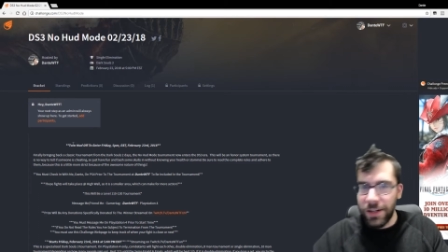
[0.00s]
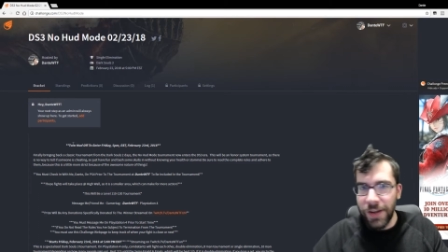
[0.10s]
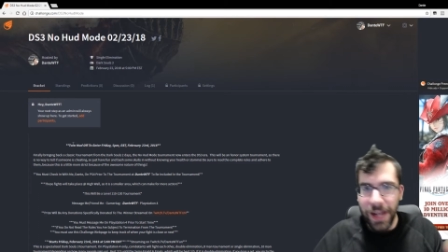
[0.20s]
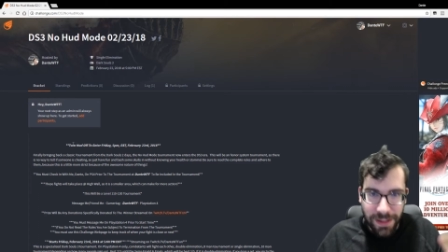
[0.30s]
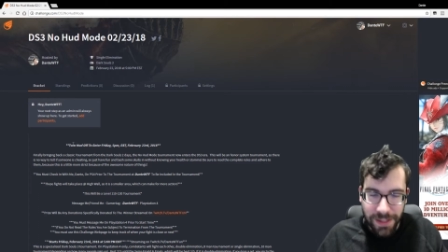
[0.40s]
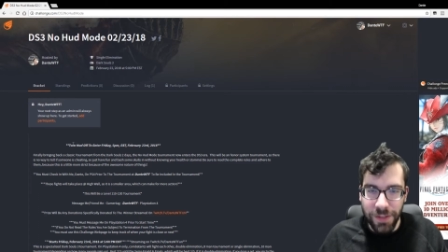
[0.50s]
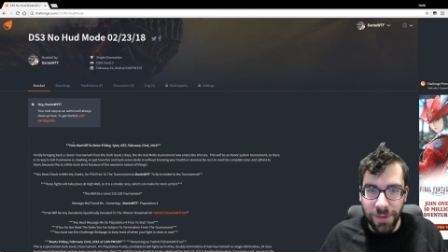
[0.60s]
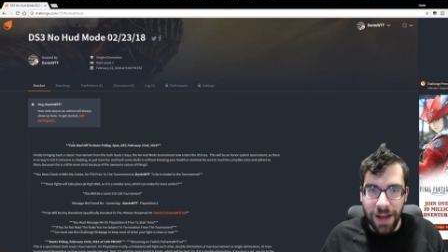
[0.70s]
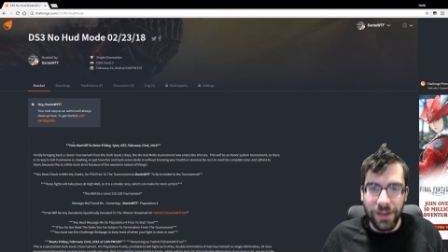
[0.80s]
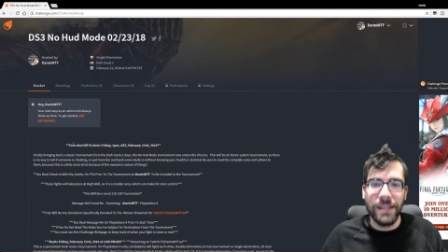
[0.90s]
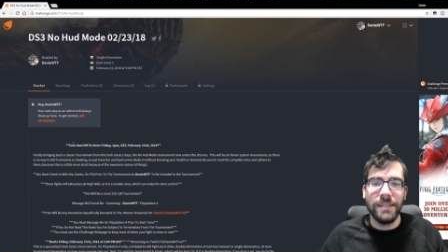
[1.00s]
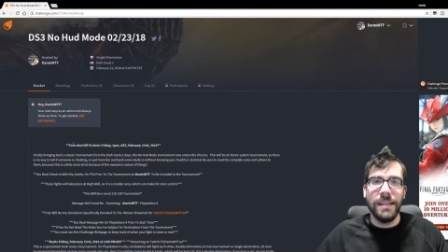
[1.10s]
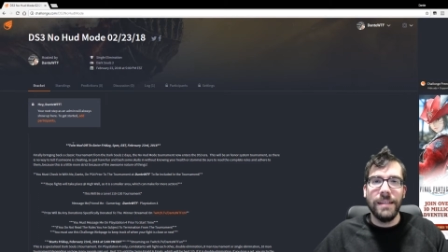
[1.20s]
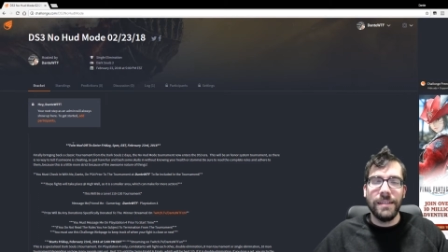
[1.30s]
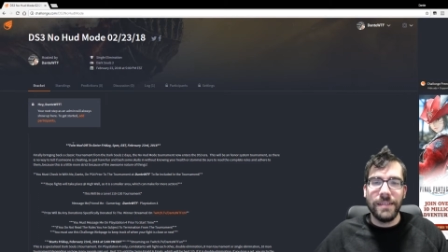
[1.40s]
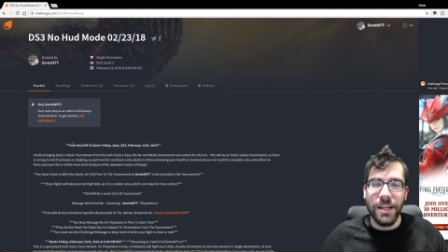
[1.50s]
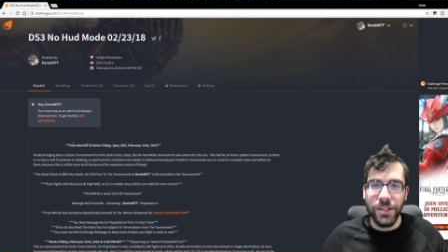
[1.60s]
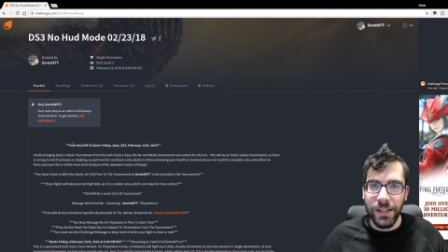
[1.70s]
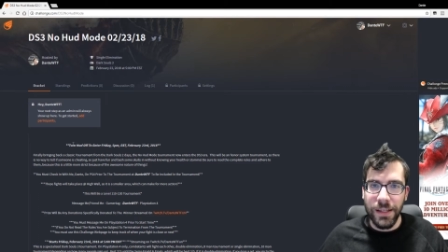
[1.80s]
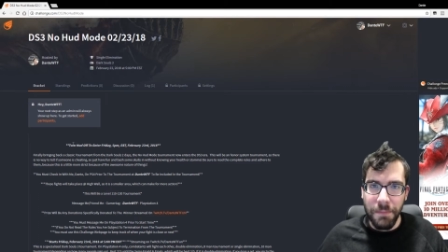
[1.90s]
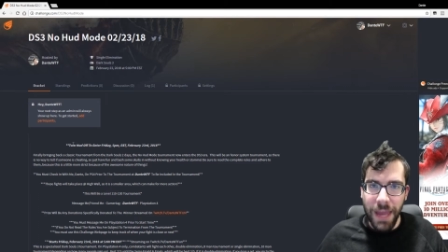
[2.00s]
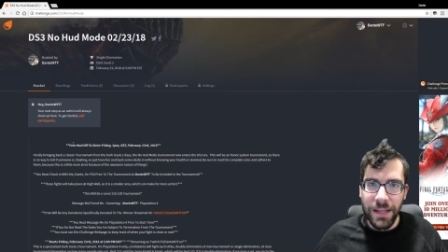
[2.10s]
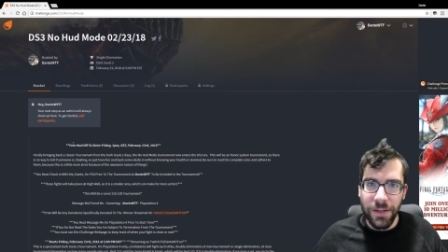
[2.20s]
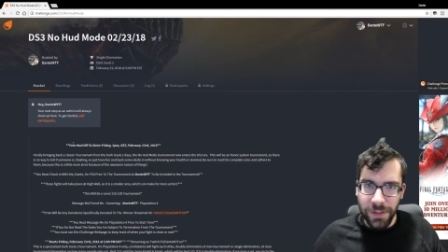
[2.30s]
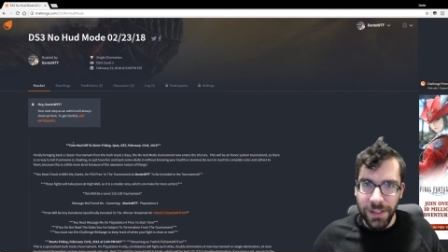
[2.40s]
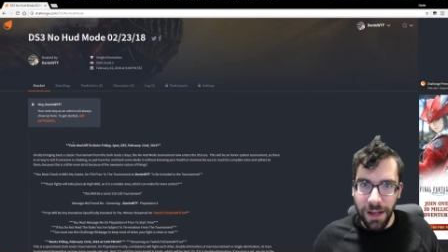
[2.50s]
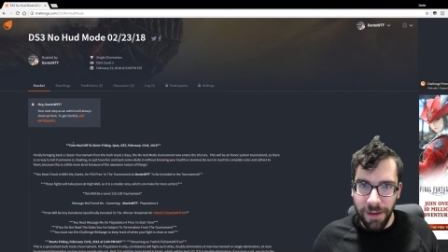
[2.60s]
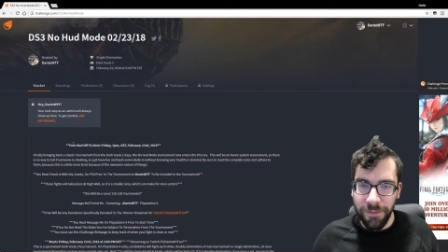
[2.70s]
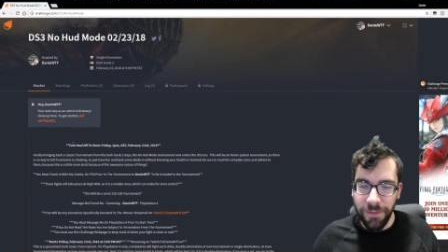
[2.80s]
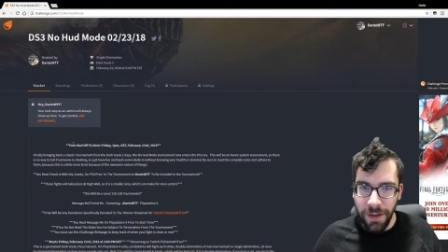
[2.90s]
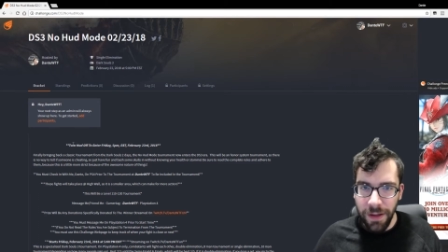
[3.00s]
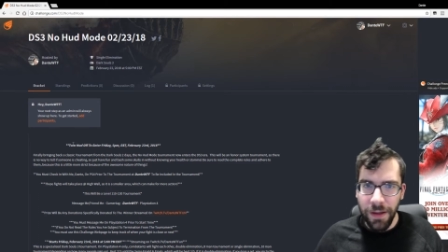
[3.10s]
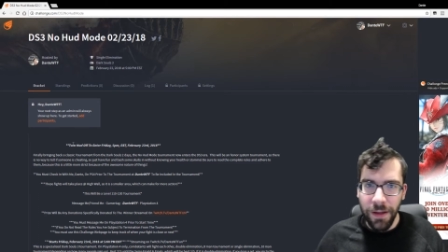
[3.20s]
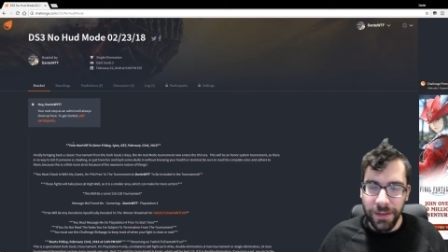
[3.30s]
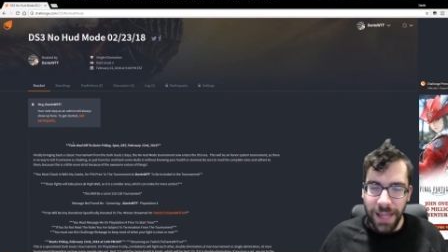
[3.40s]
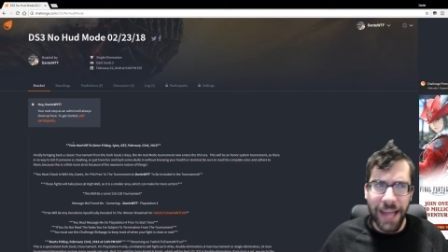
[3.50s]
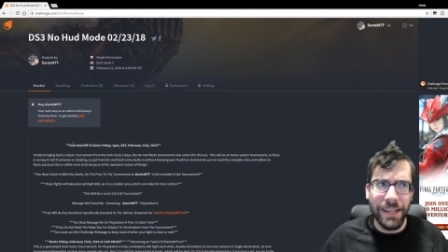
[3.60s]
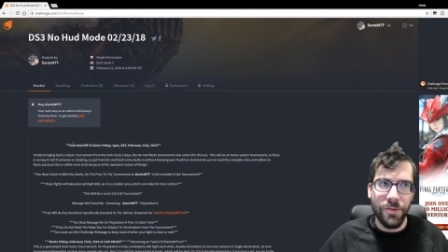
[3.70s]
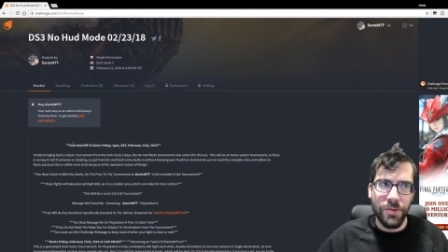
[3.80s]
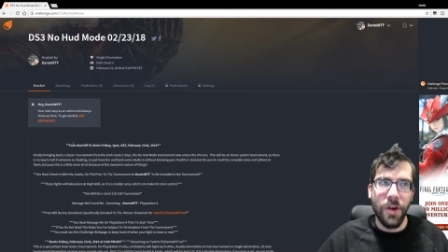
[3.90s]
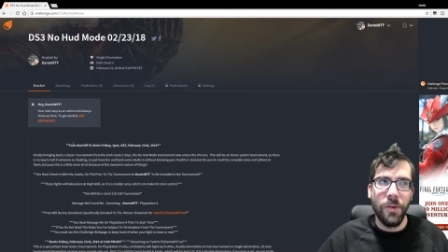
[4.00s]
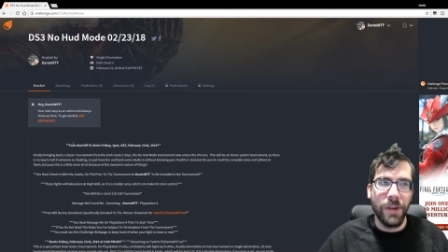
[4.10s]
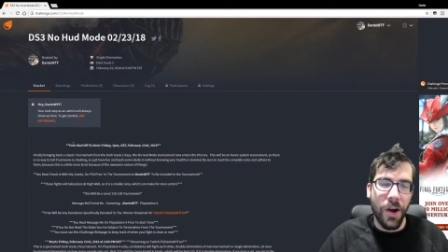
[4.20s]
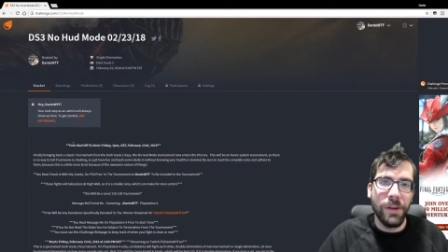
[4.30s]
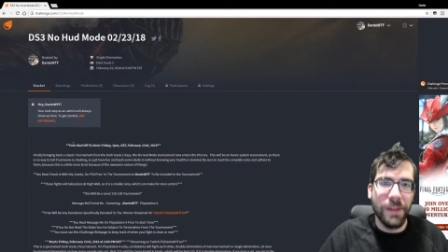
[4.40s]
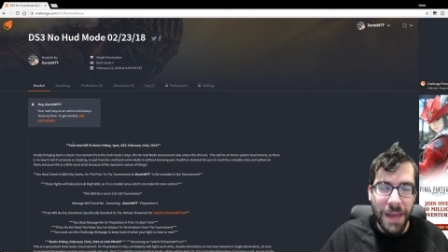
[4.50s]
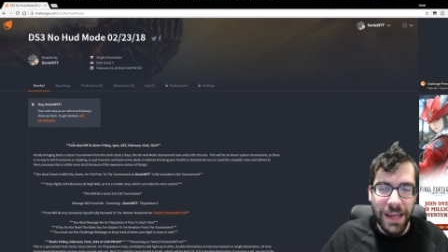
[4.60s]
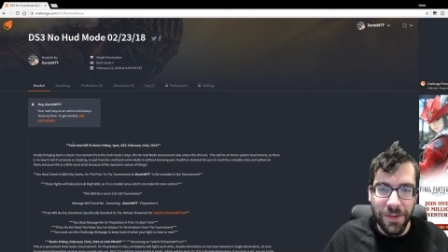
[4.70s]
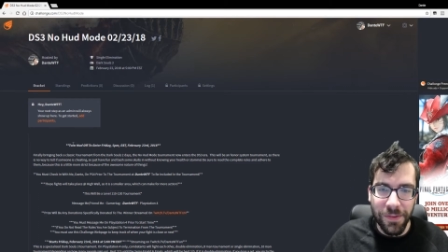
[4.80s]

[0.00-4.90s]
and the surroundings. It's essentially menu stuff that you don't go in the menu,